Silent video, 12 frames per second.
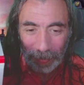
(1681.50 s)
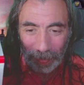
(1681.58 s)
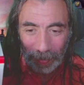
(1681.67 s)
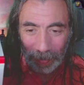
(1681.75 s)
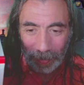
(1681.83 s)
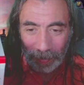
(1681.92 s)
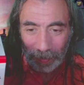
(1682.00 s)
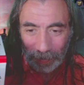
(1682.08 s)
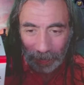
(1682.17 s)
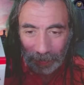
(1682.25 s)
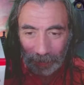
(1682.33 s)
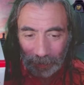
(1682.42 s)

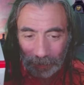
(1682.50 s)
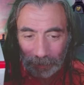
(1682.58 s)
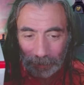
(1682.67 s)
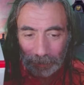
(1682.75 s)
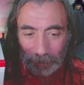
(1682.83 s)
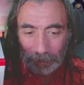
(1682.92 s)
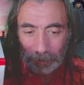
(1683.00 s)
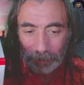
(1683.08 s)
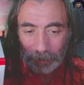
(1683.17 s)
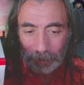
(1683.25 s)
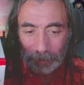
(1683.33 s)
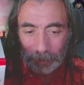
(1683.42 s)

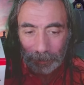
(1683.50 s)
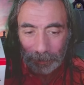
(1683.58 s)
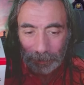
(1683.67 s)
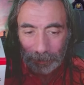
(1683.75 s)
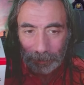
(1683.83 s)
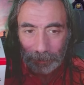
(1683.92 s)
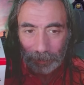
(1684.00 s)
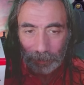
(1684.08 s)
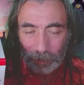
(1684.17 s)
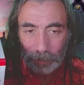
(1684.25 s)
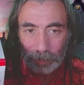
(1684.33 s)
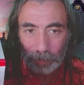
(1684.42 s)

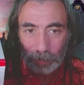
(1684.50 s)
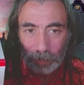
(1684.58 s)
No words are spoken by the person on screen.